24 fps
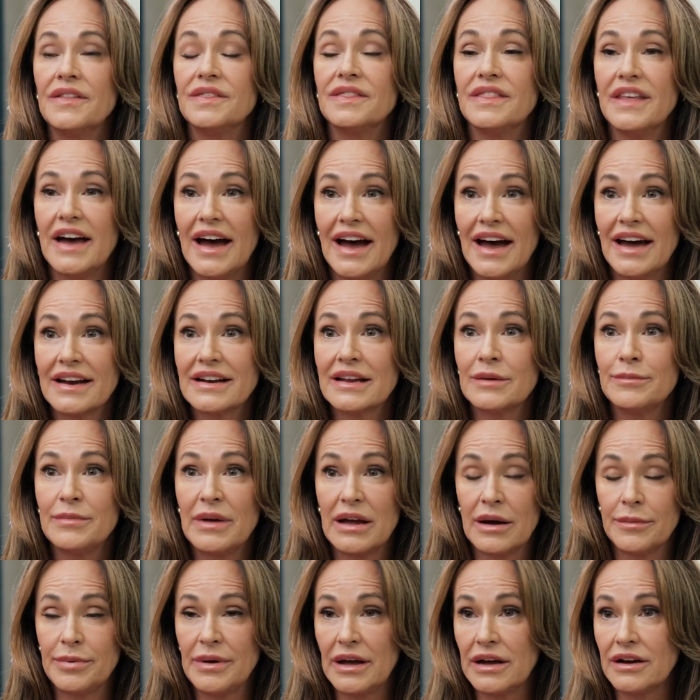that can
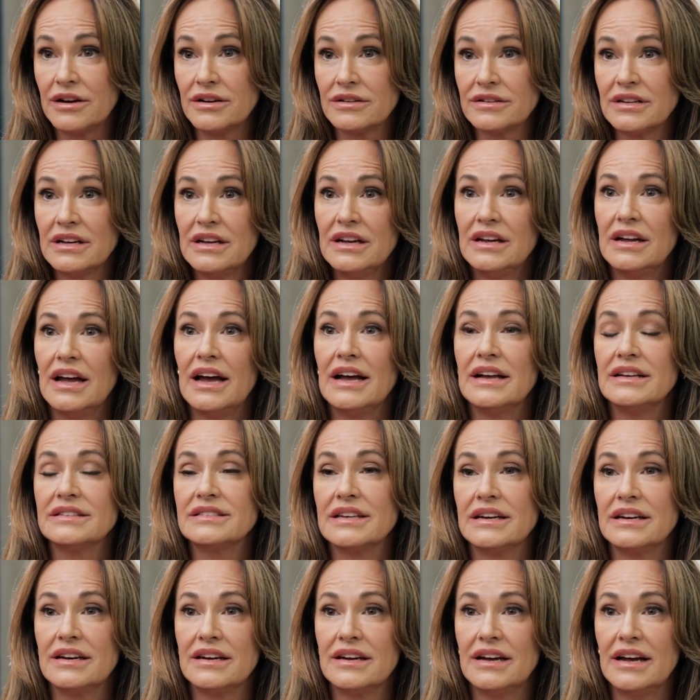be upheld
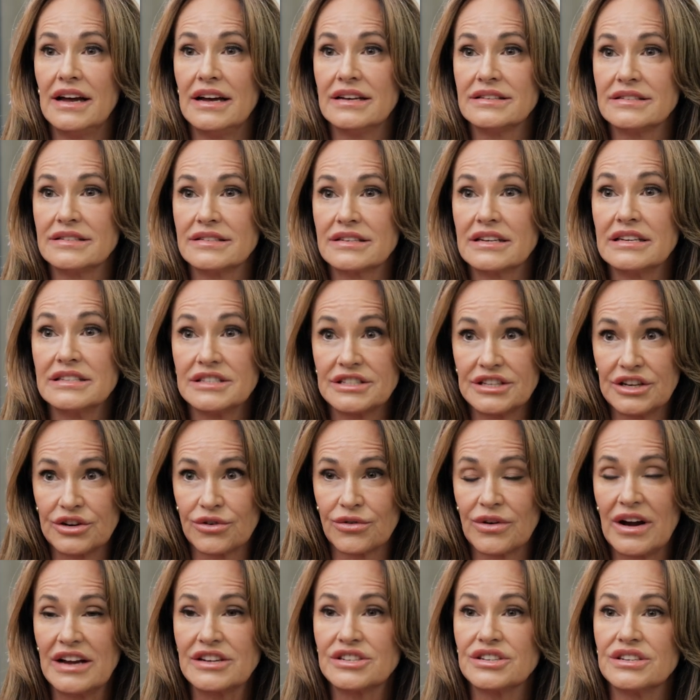as
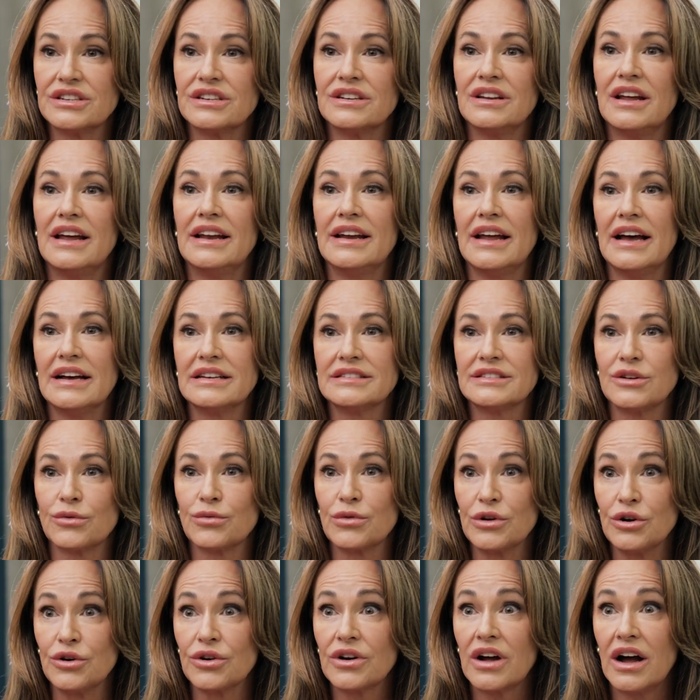consideration and as a
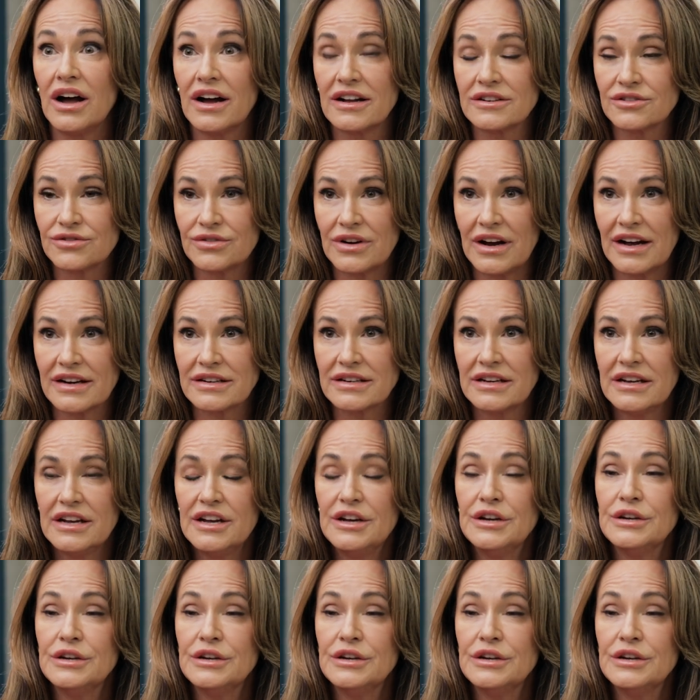real contract.